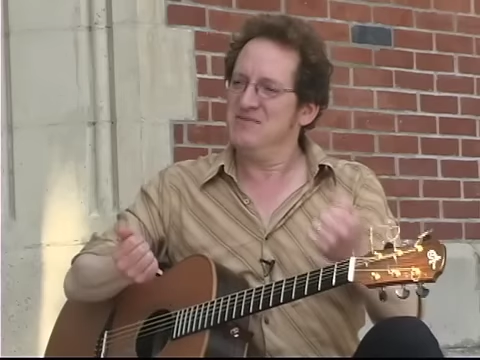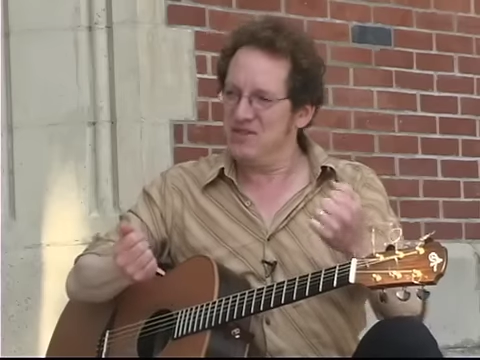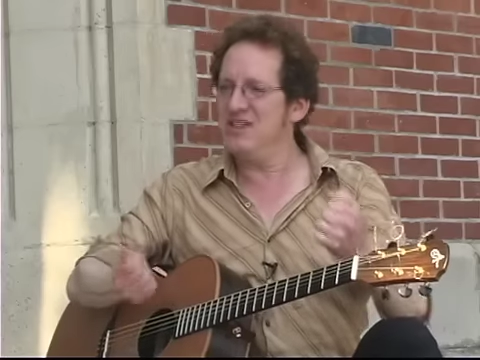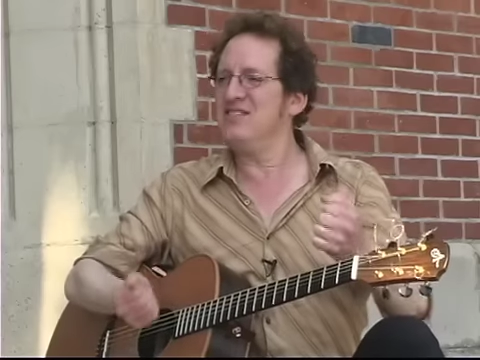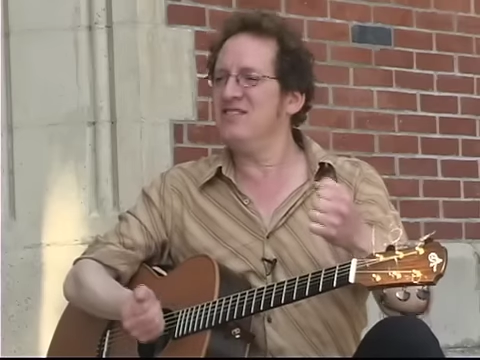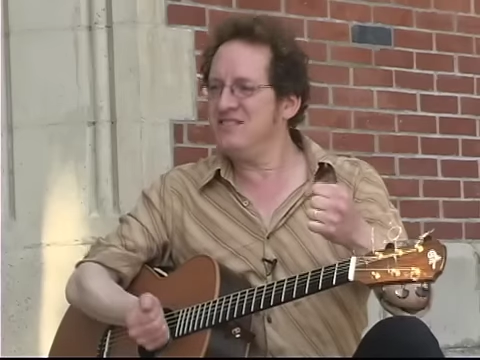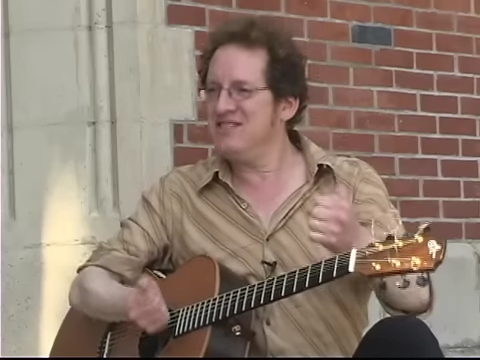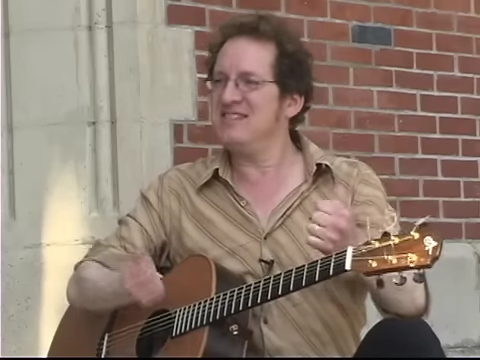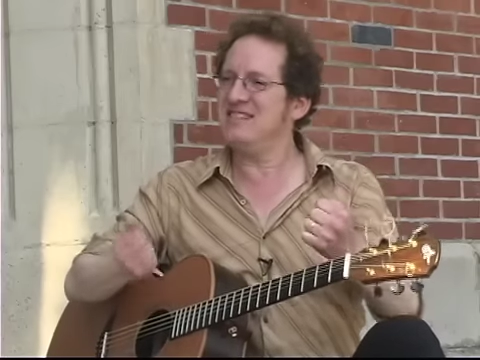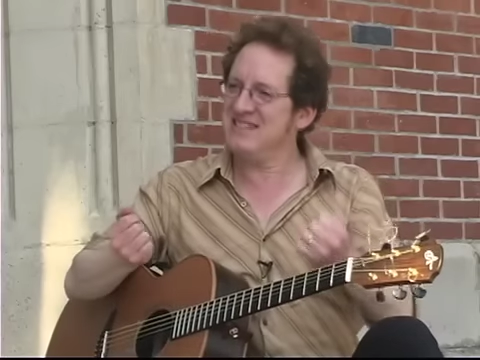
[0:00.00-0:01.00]
Brother
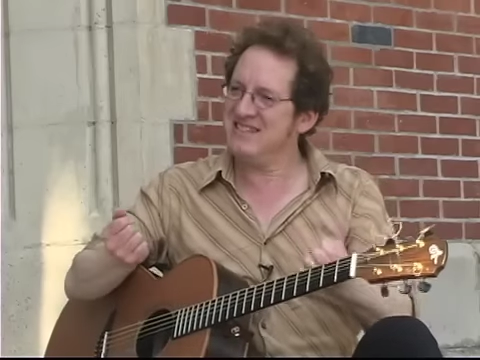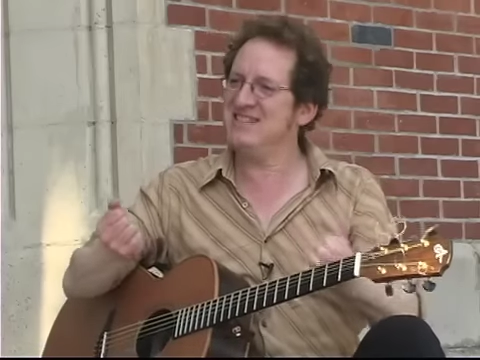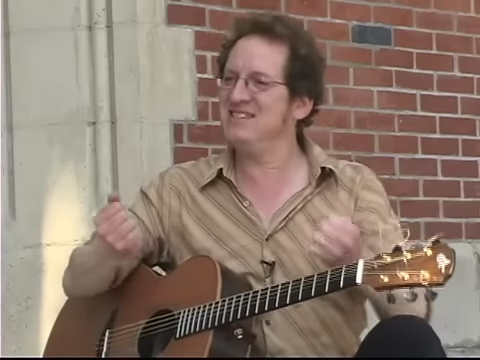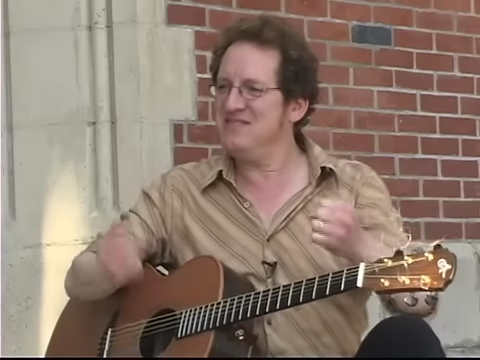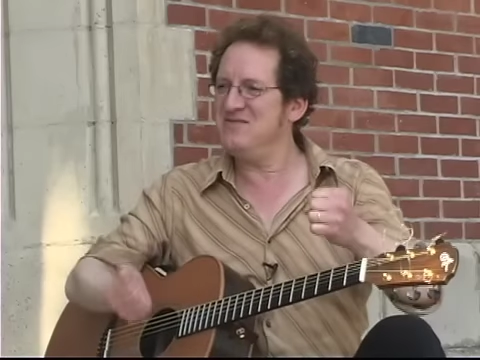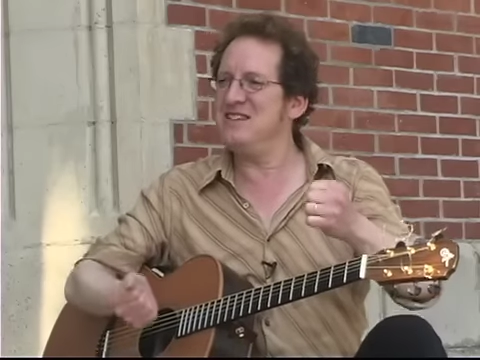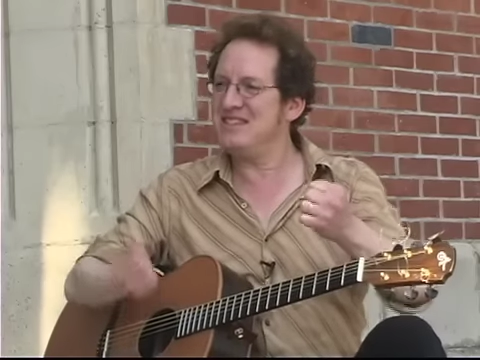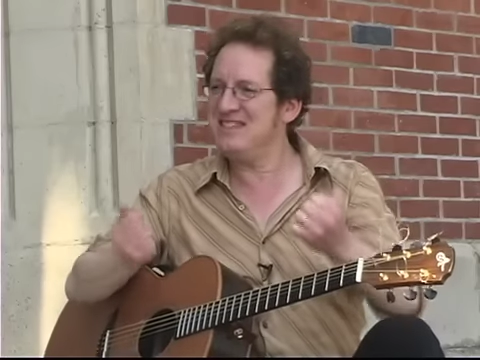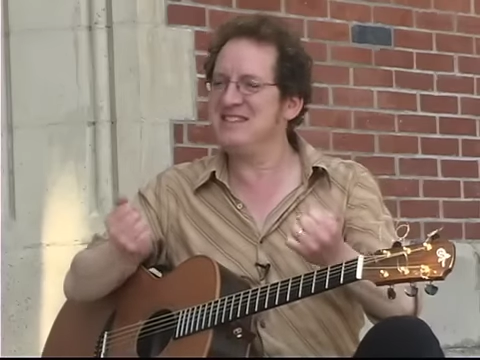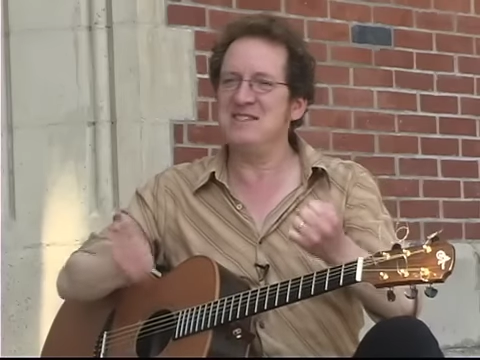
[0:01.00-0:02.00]
and sister,
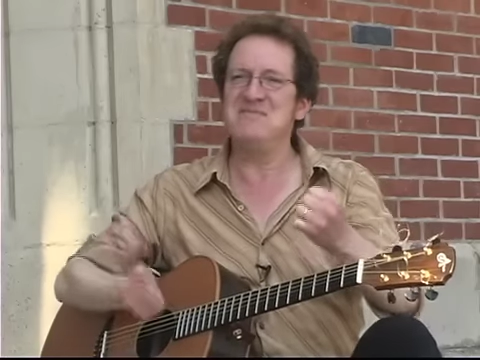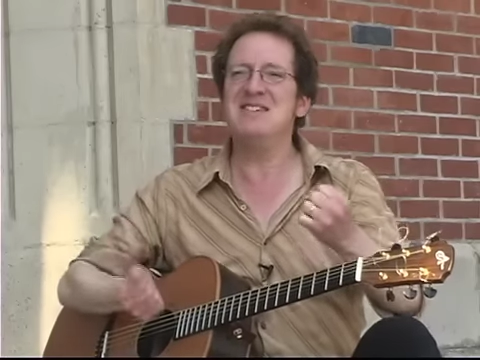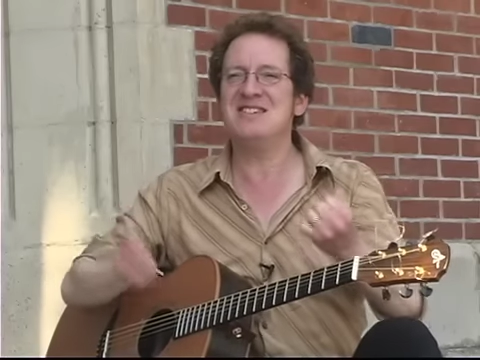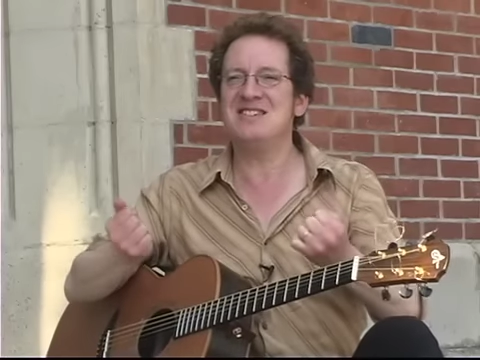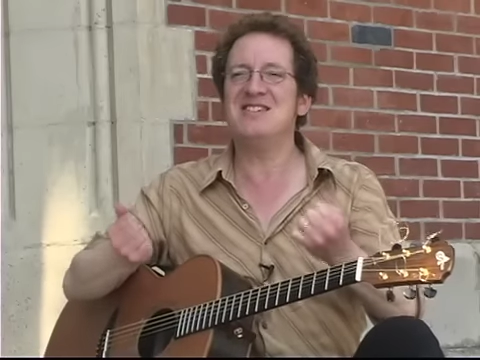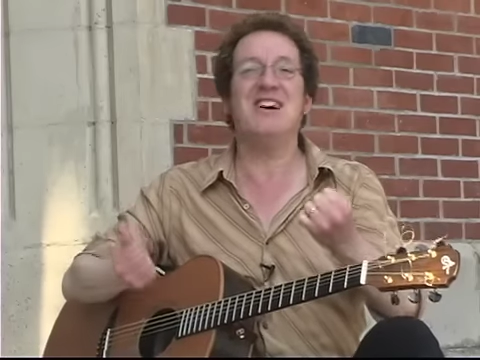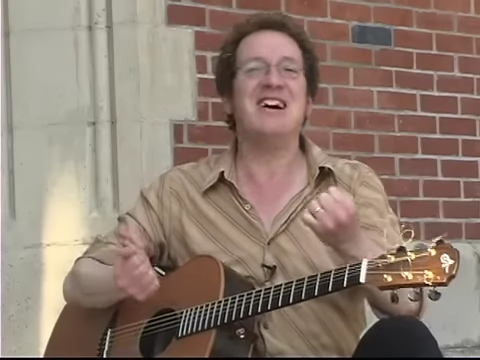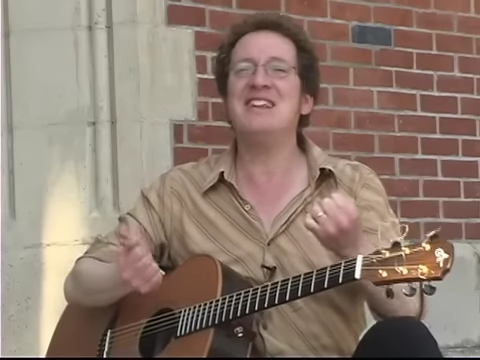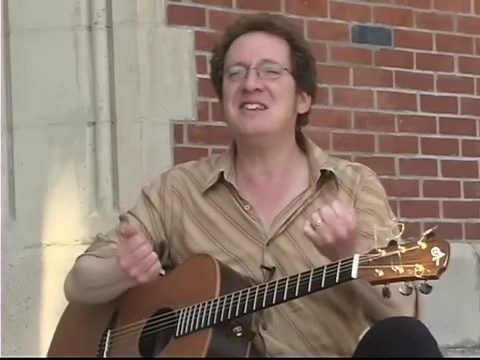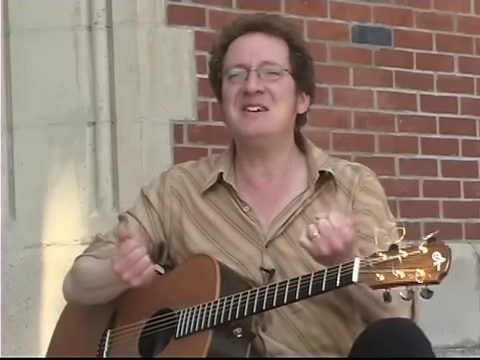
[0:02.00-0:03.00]
Mrs. and Mr.,
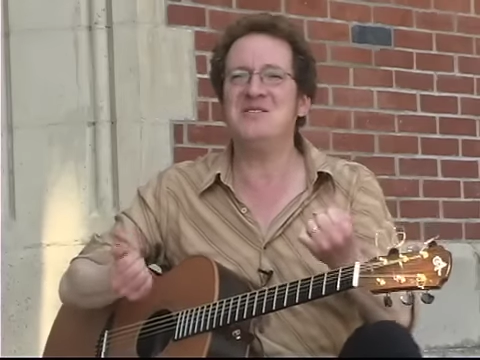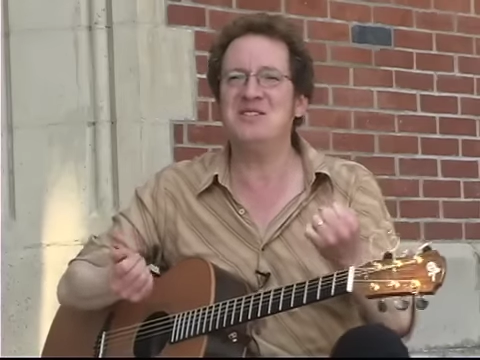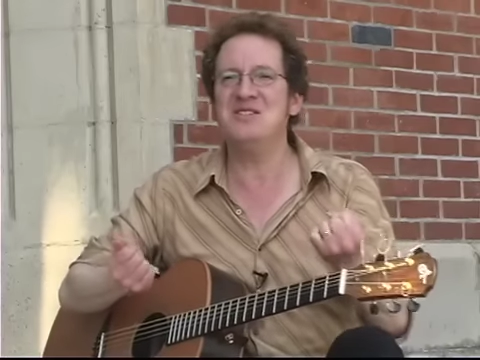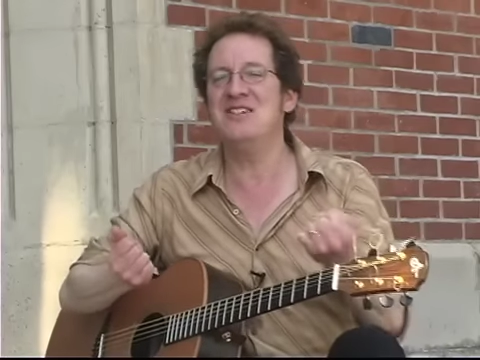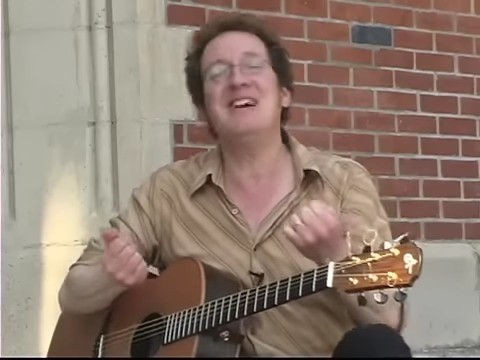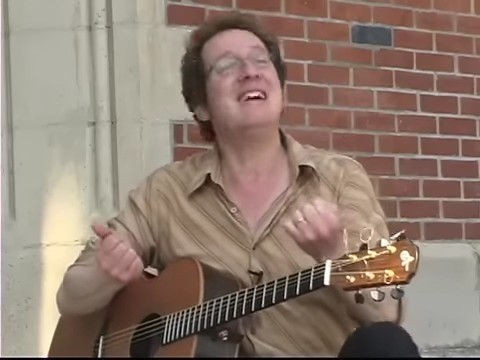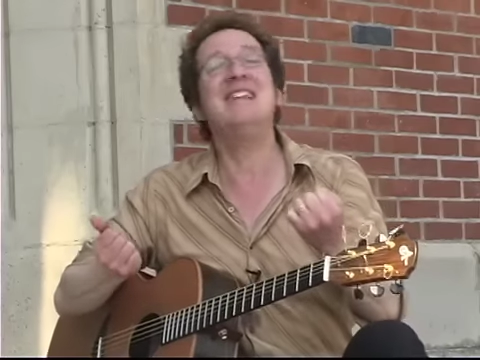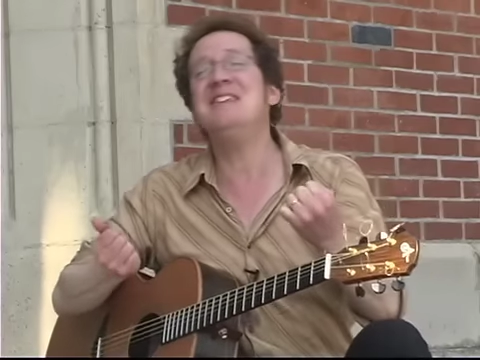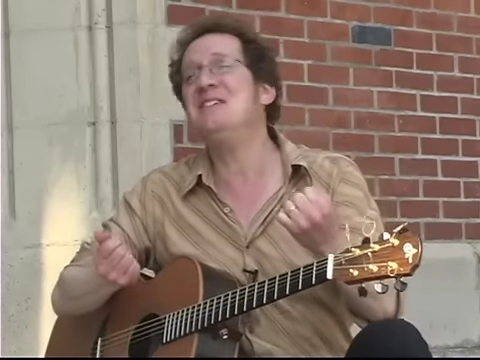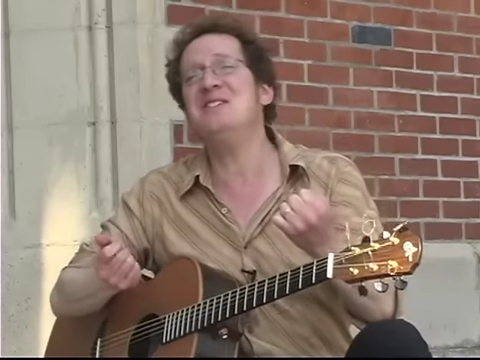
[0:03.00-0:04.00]
I love you. I
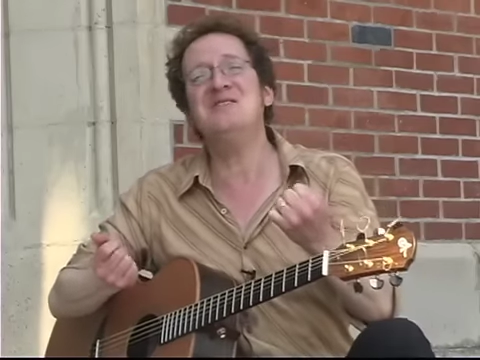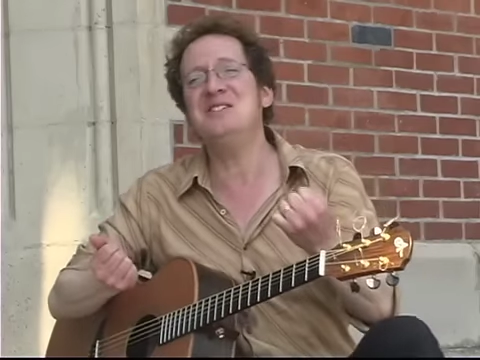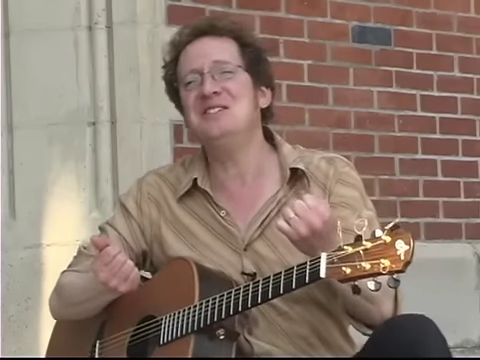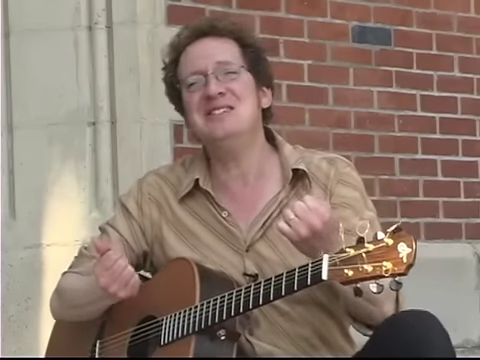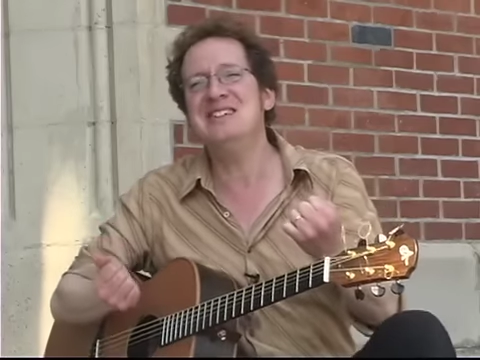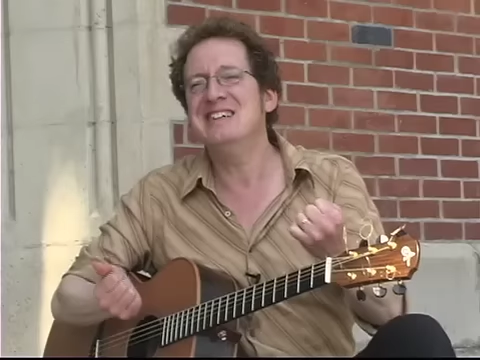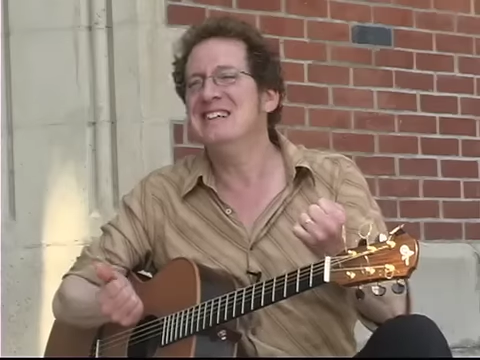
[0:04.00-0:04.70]
love you.